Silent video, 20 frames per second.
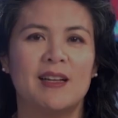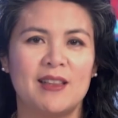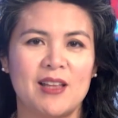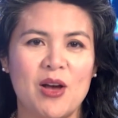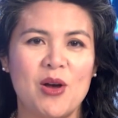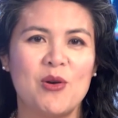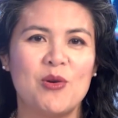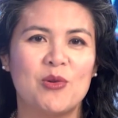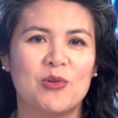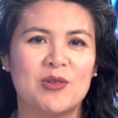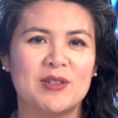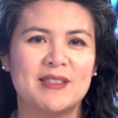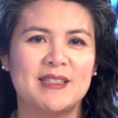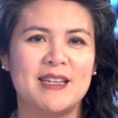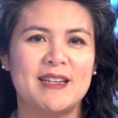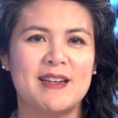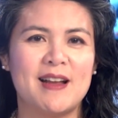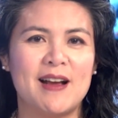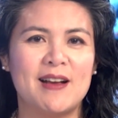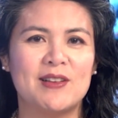Hello,
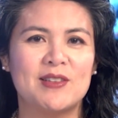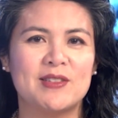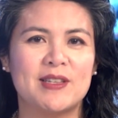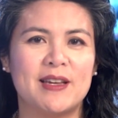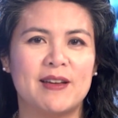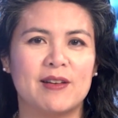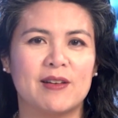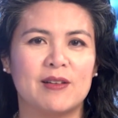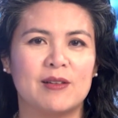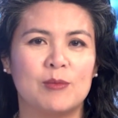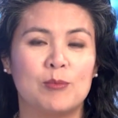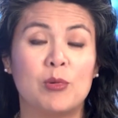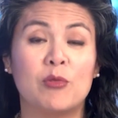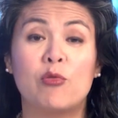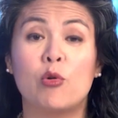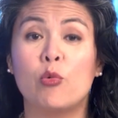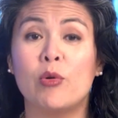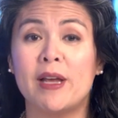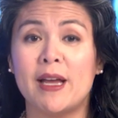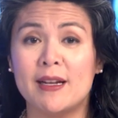Christine Niles here.
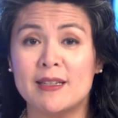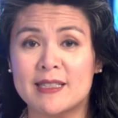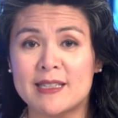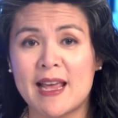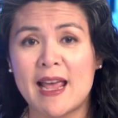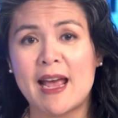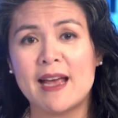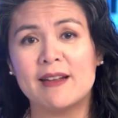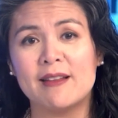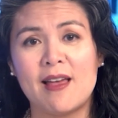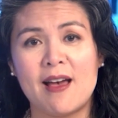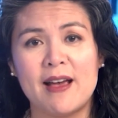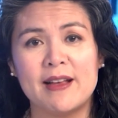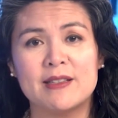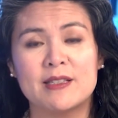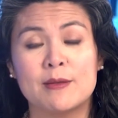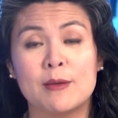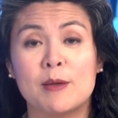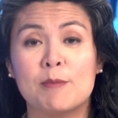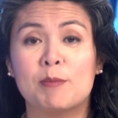Before we get into
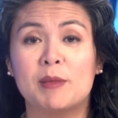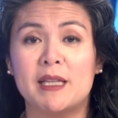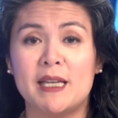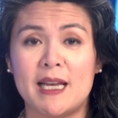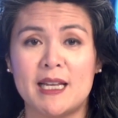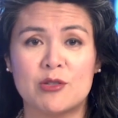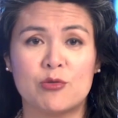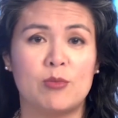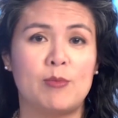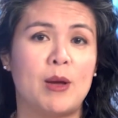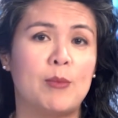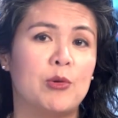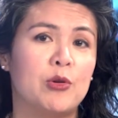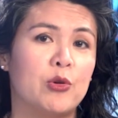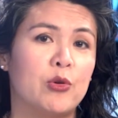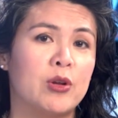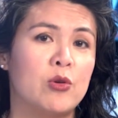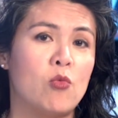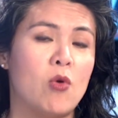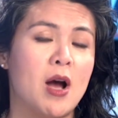headlines, please remember
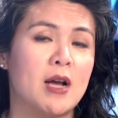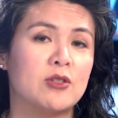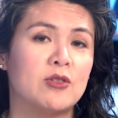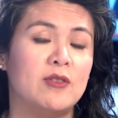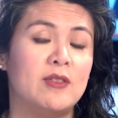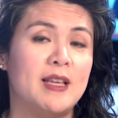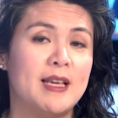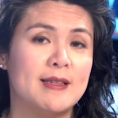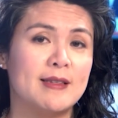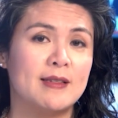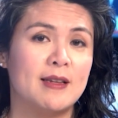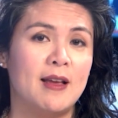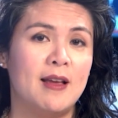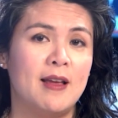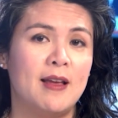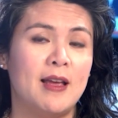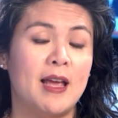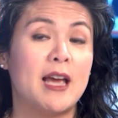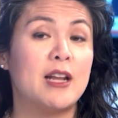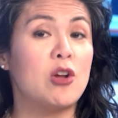you can watch this
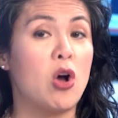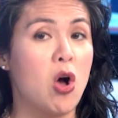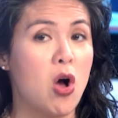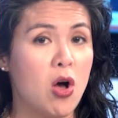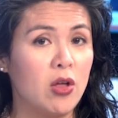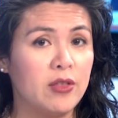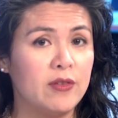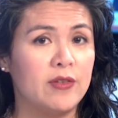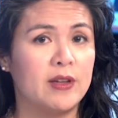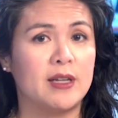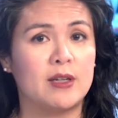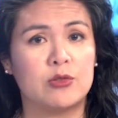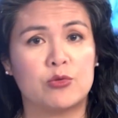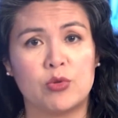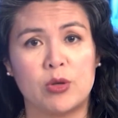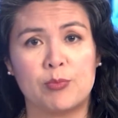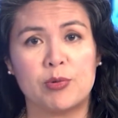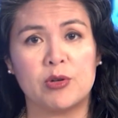and all the videos we